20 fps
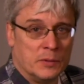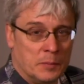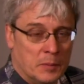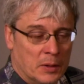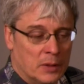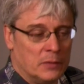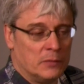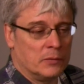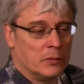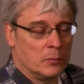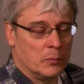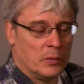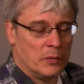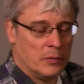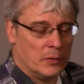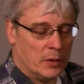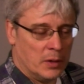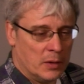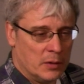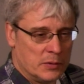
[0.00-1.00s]
depends on
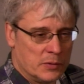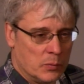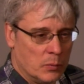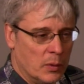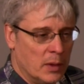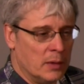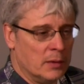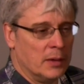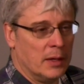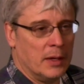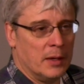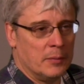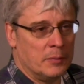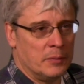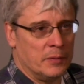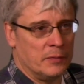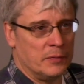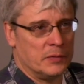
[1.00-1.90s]
whether or not it's a wet lab.